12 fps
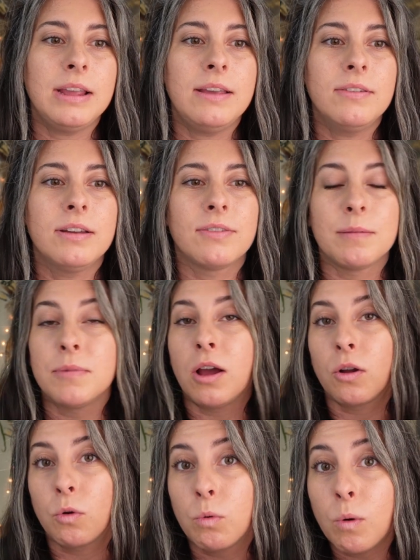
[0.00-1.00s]
even if I'm
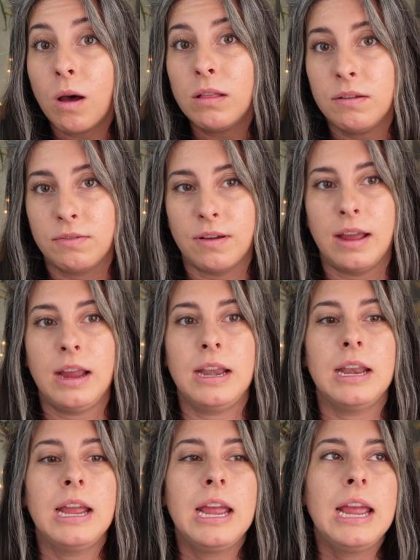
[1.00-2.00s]
not
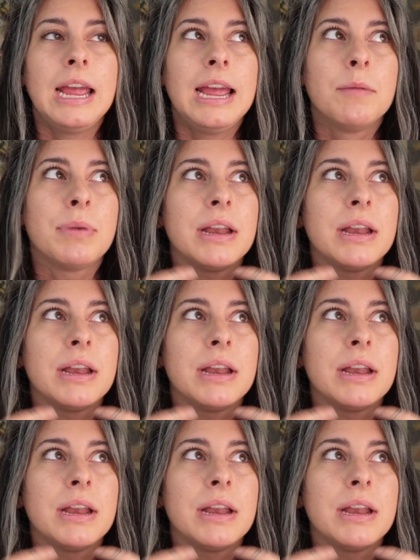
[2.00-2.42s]
qualified. But